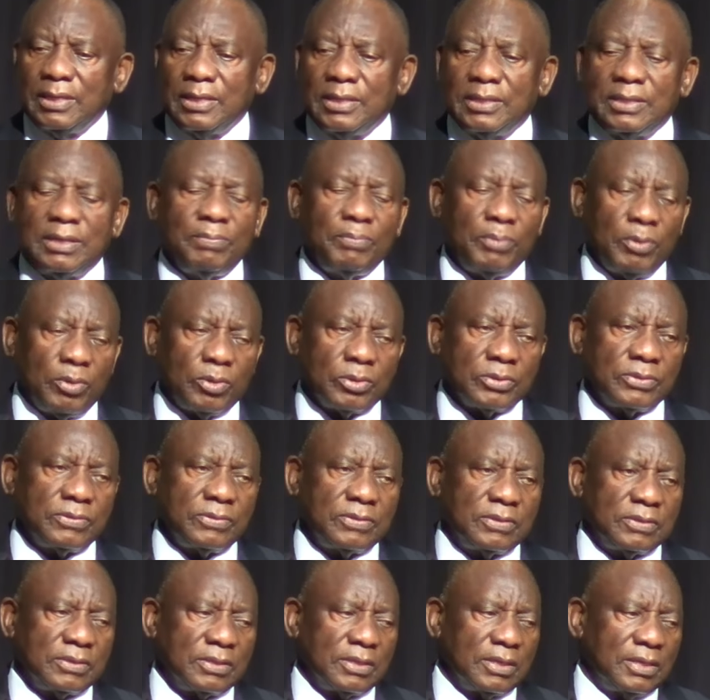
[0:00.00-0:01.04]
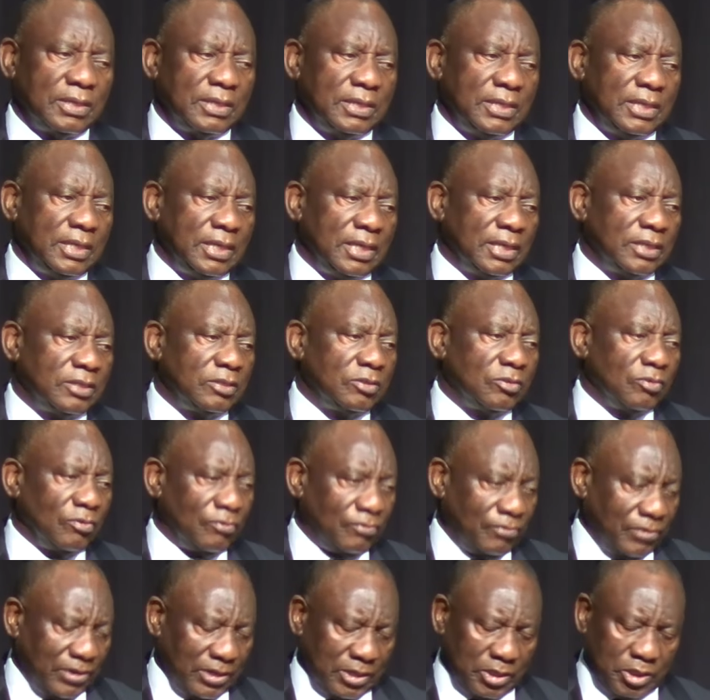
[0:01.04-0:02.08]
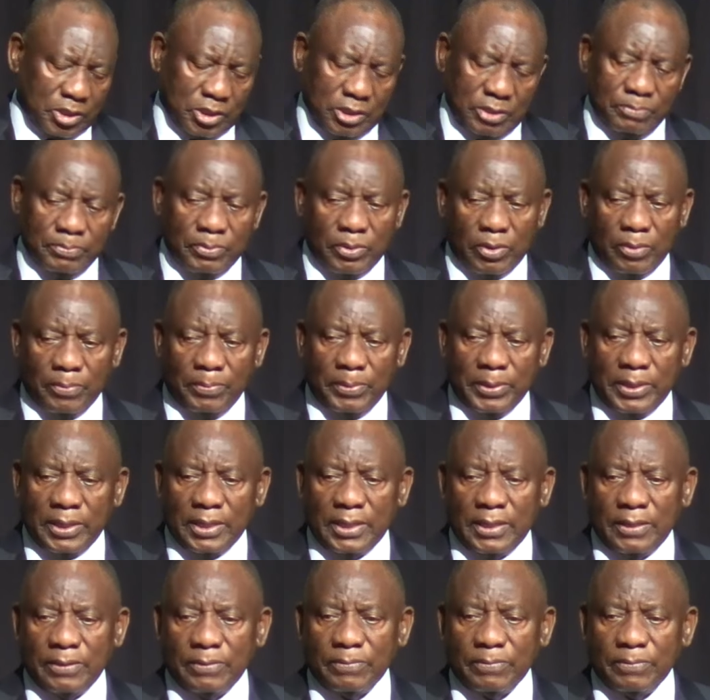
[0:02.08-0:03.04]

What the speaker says: and the ports needed to function properly.